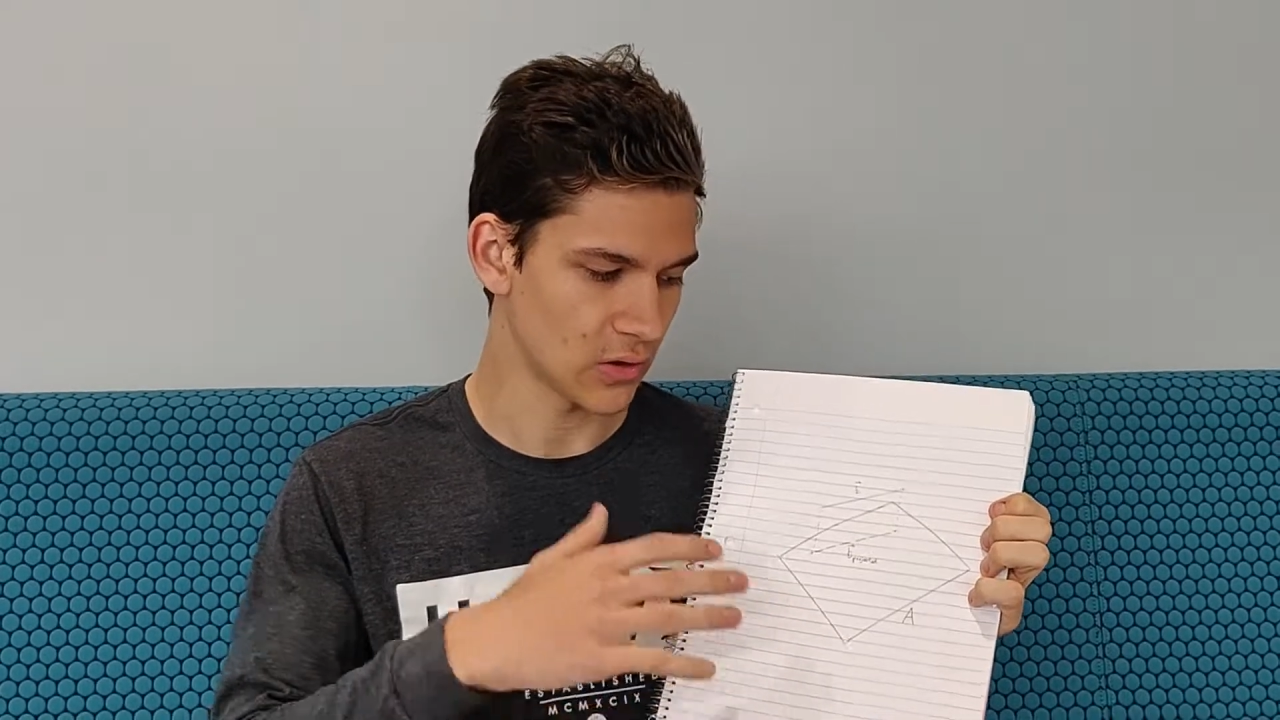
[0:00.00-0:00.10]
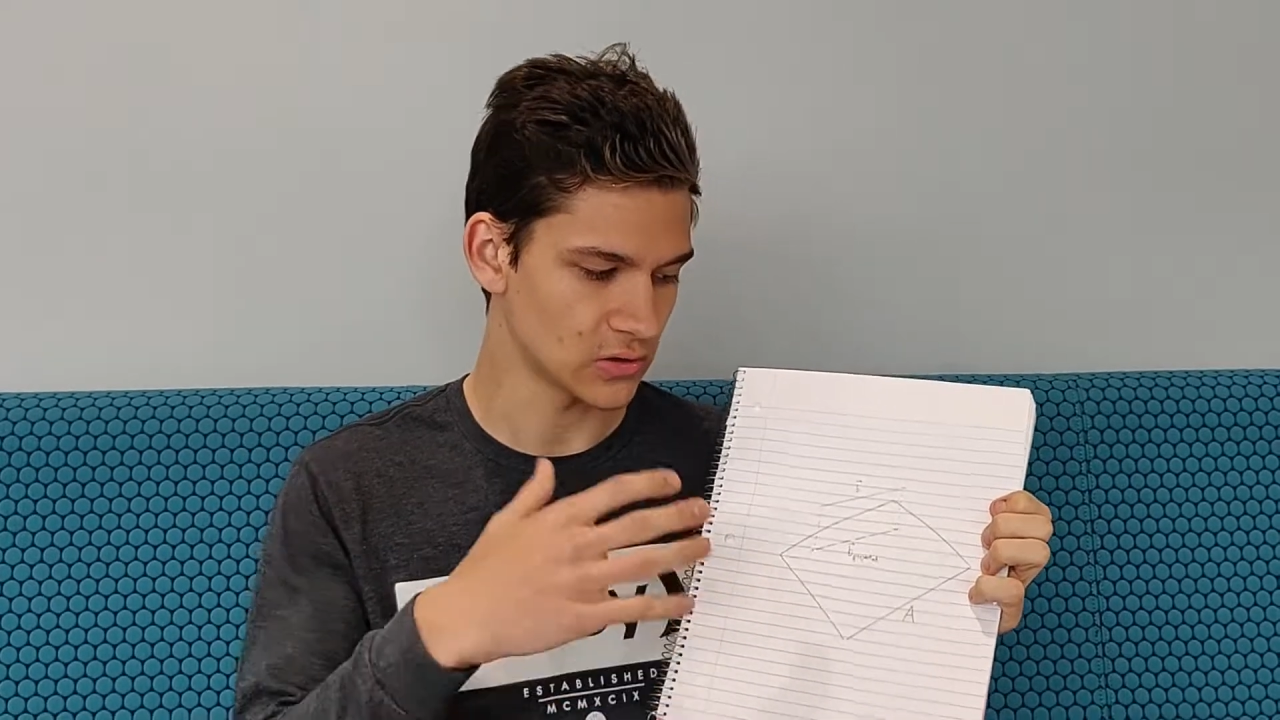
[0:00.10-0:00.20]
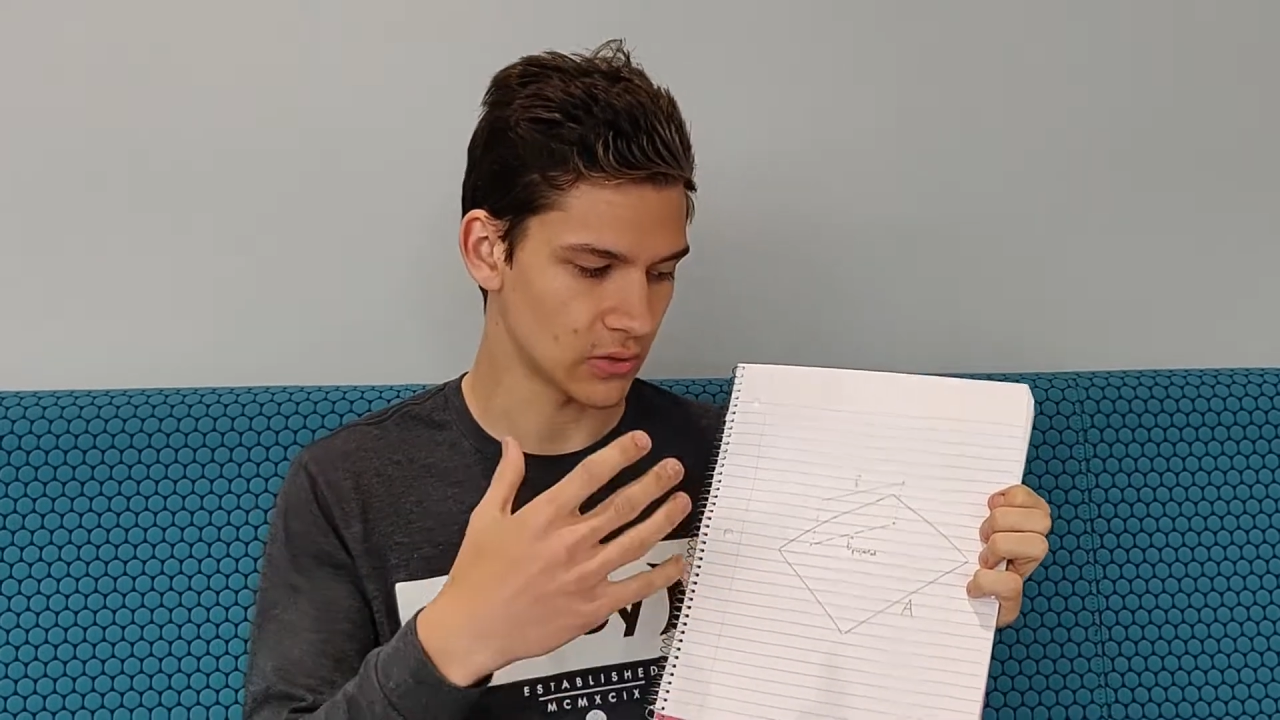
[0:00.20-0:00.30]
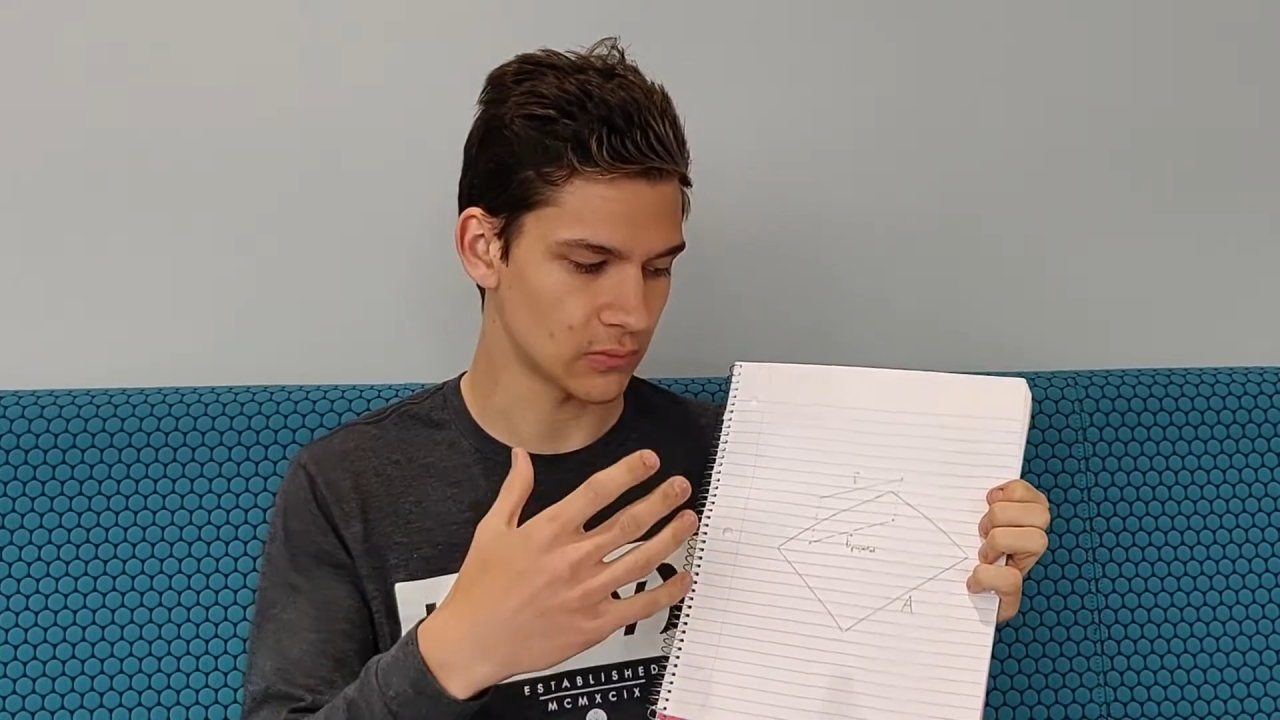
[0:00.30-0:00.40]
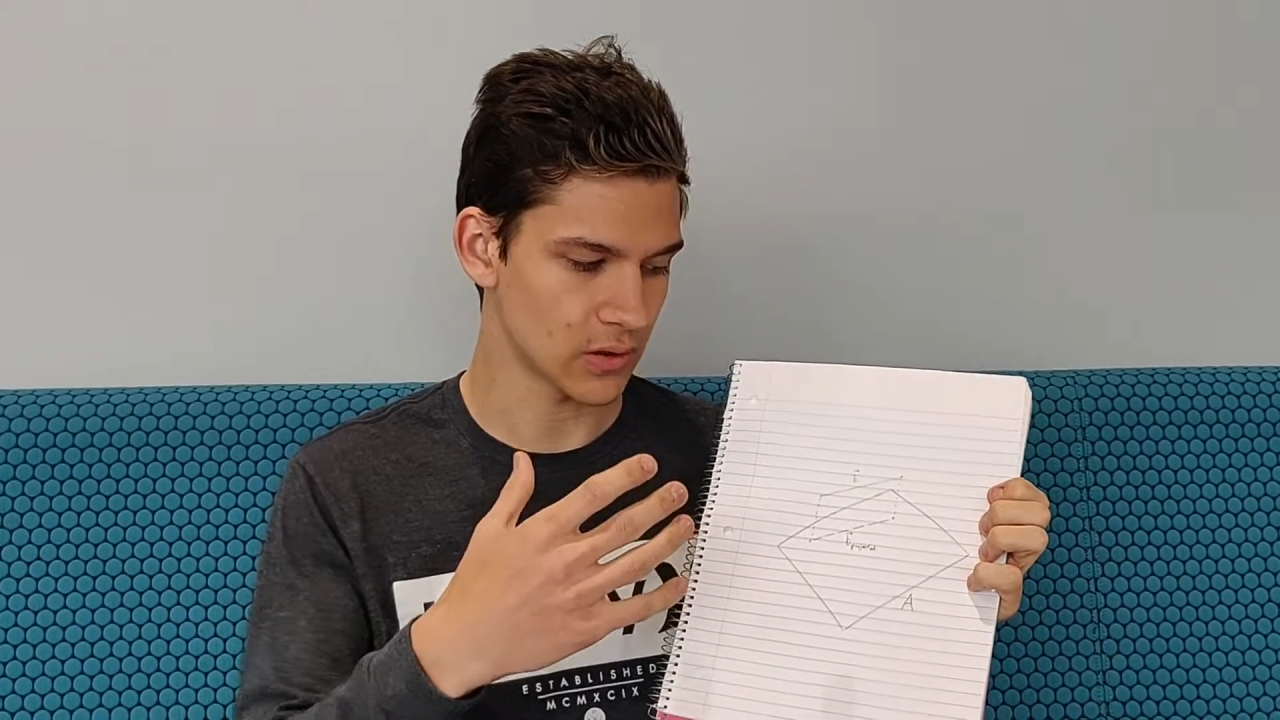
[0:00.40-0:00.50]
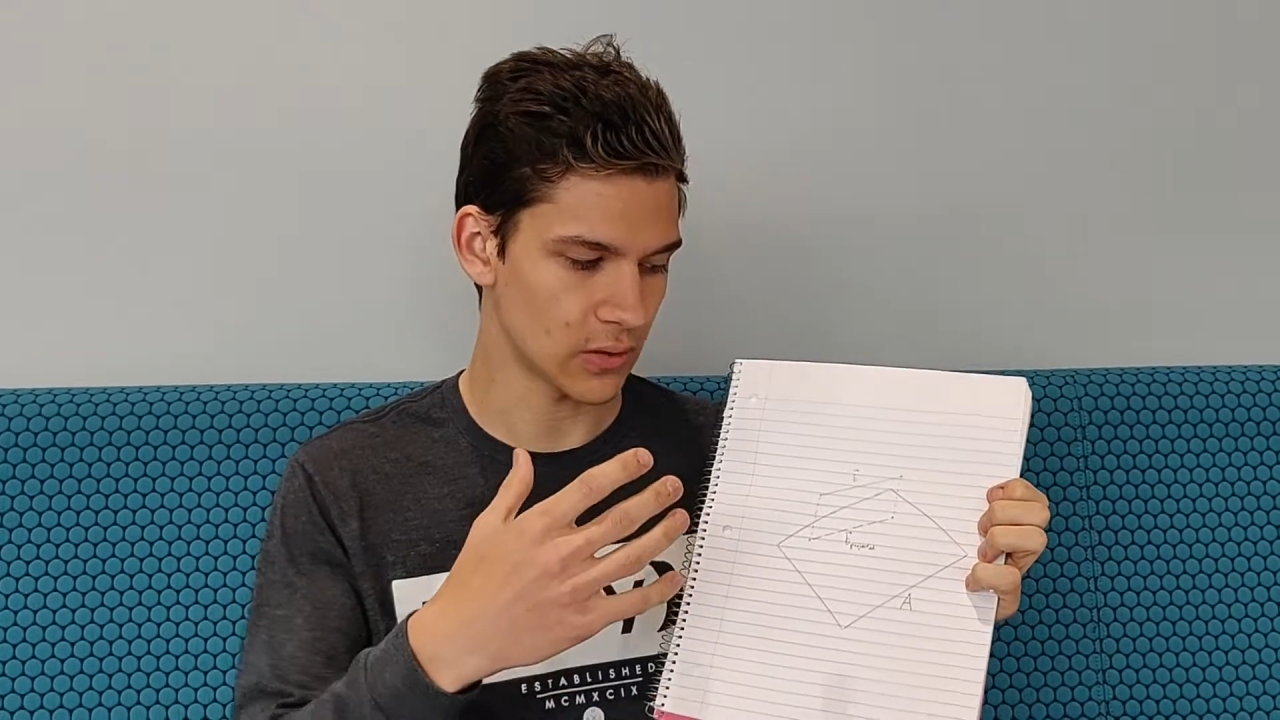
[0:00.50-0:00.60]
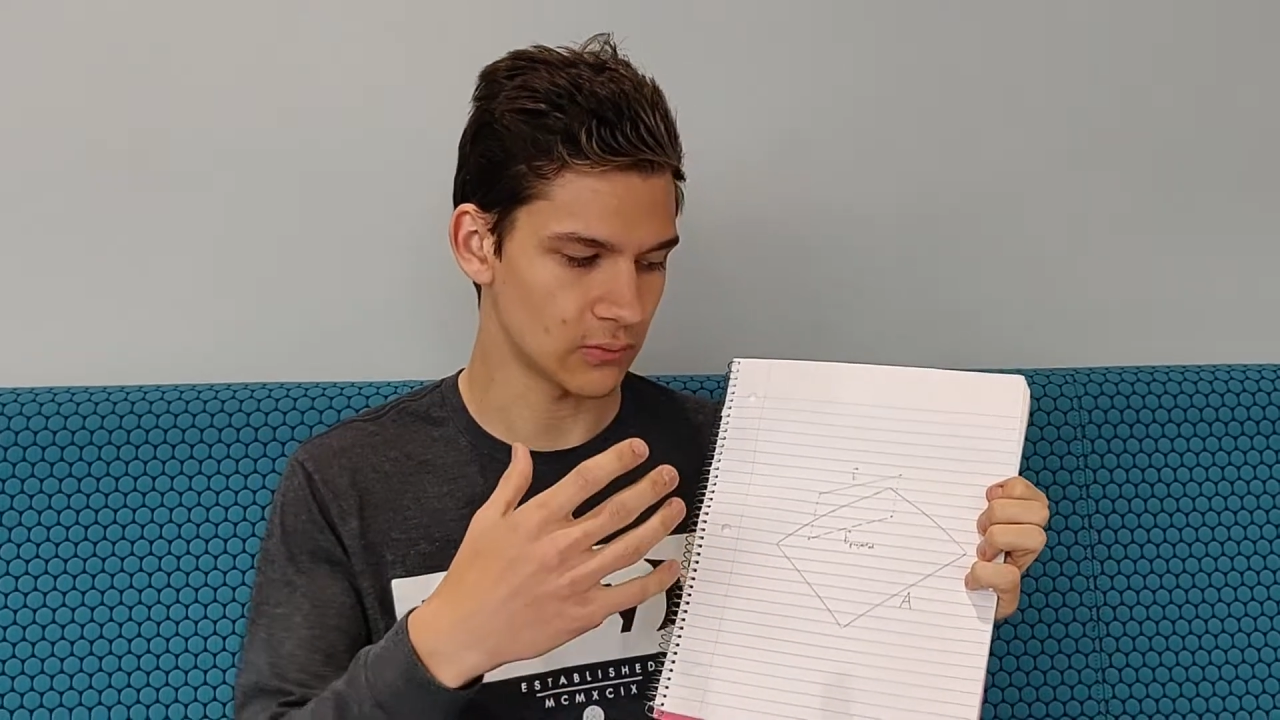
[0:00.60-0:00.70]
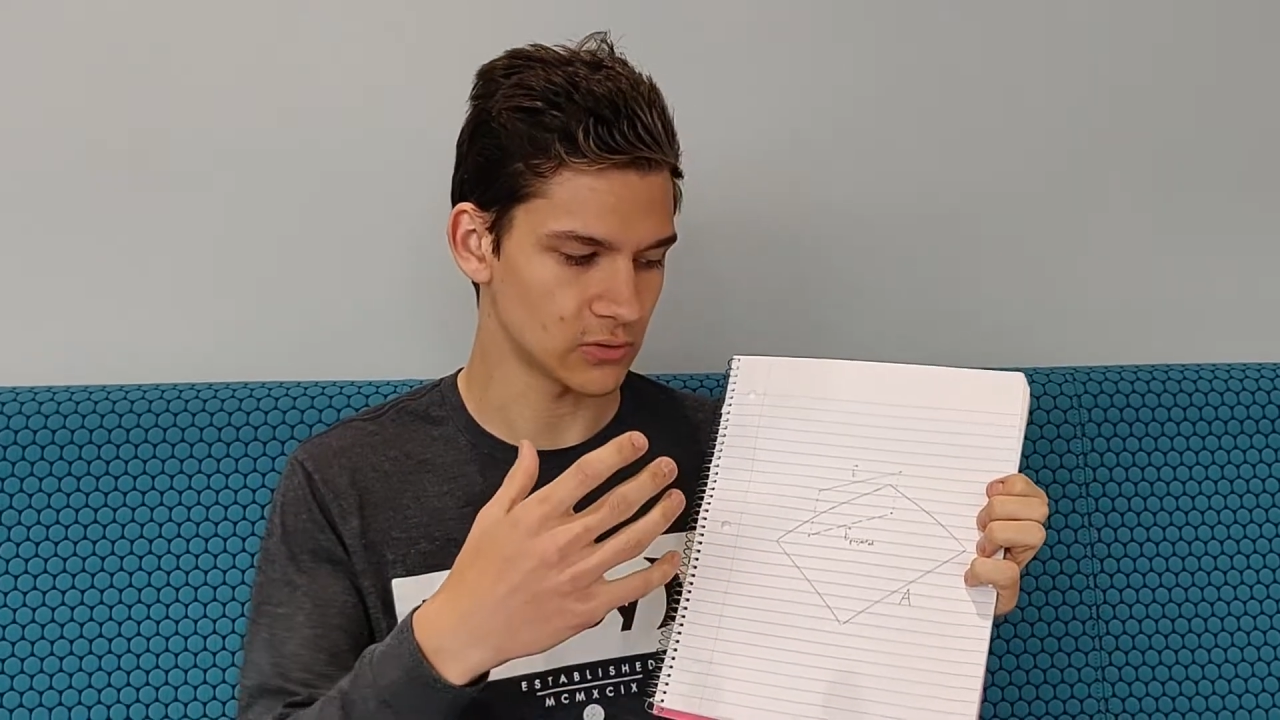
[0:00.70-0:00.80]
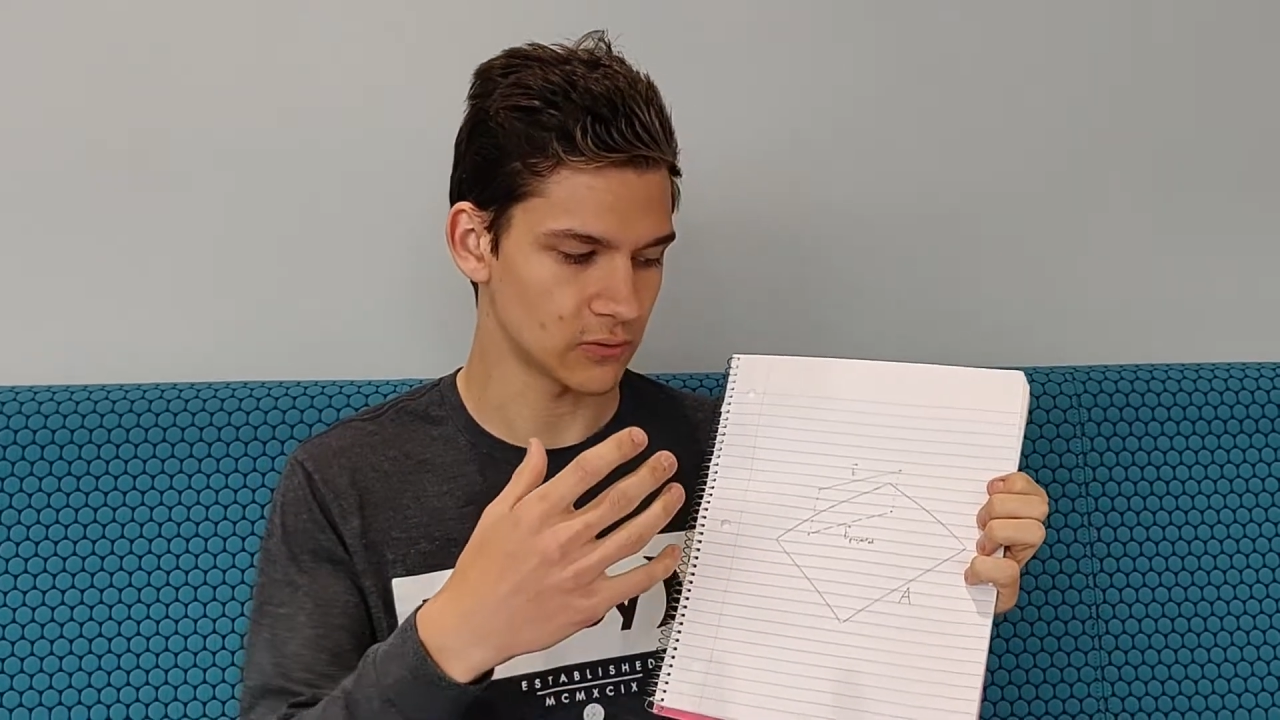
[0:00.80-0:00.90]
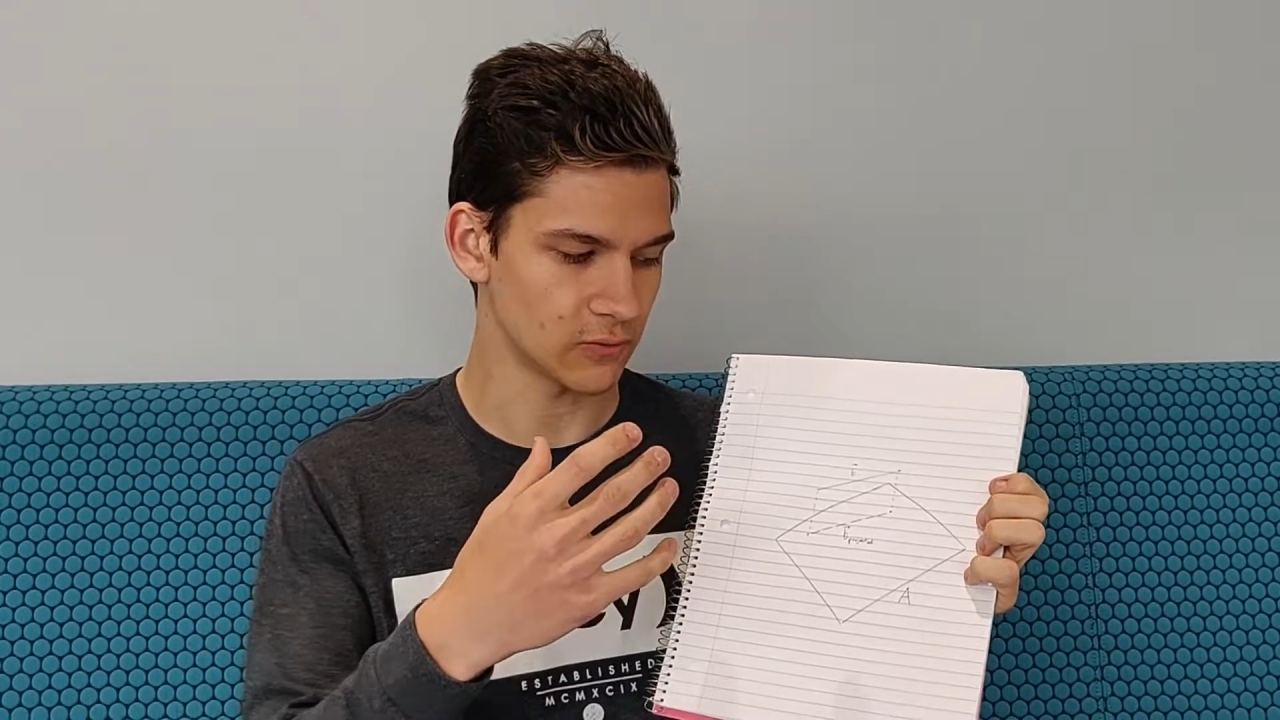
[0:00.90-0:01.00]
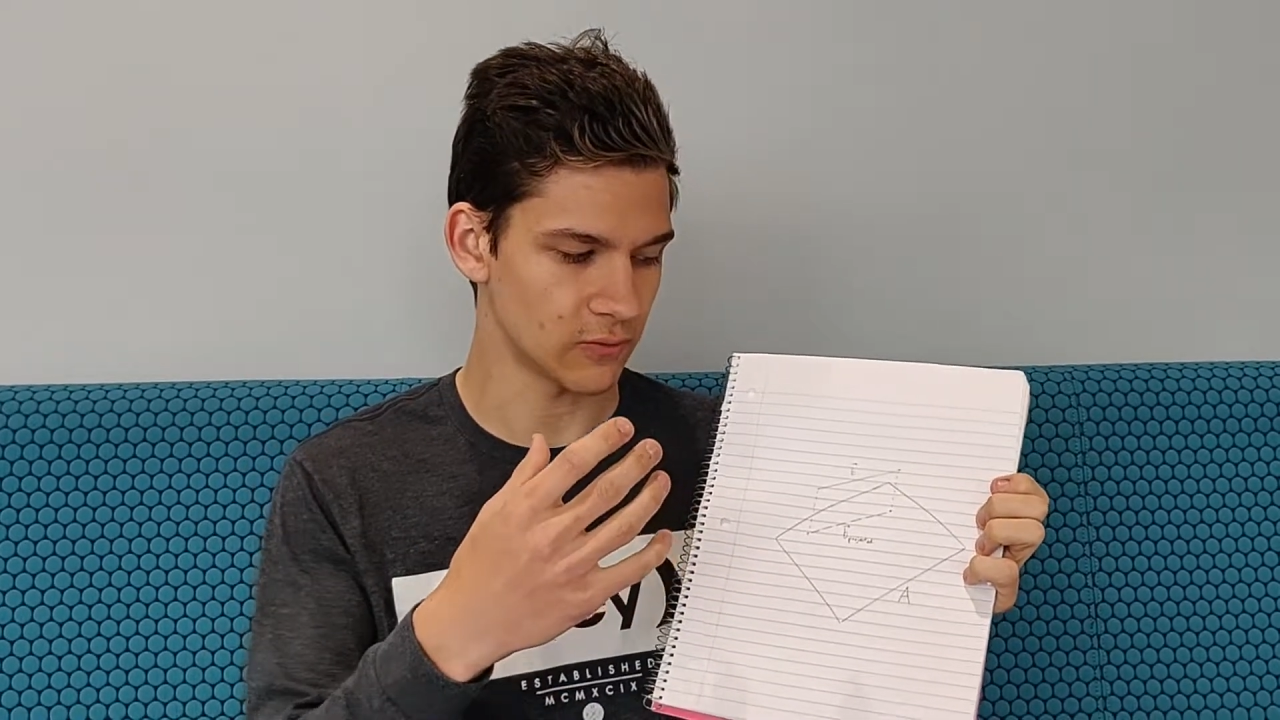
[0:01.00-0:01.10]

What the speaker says: sometimes